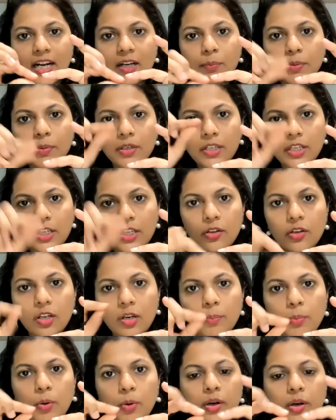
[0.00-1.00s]
that
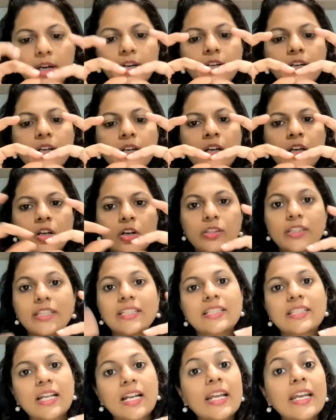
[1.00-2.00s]
particular pocket.
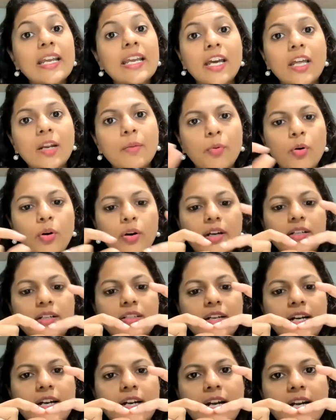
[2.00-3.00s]
These are like air
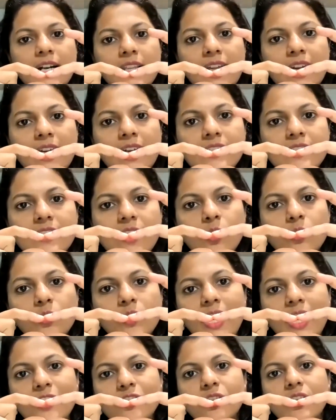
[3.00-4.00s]
pockets, right? And that is how
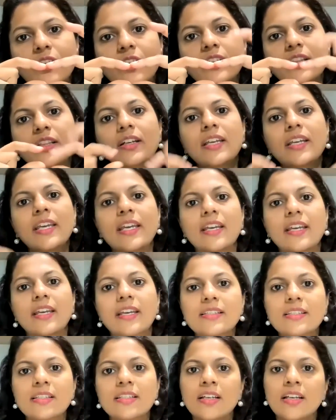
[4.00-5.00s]
naturally the cake
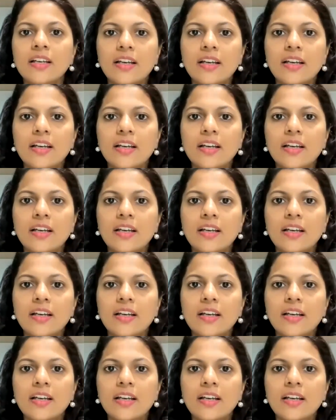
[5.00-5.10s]
is